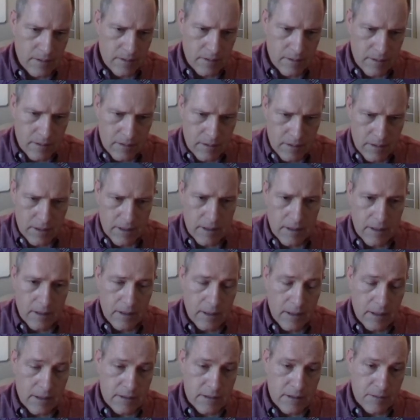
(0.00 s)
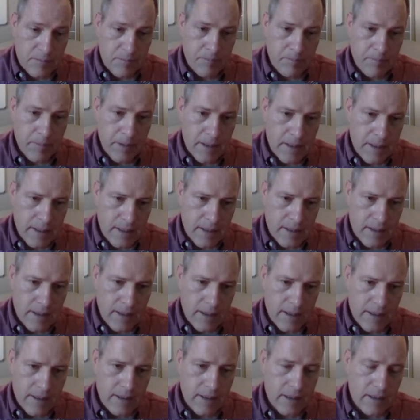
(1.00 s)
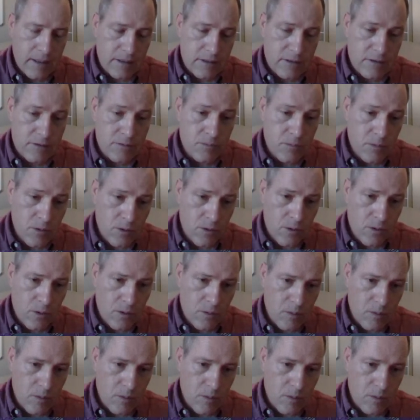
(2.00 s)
there's a pinion gear, a small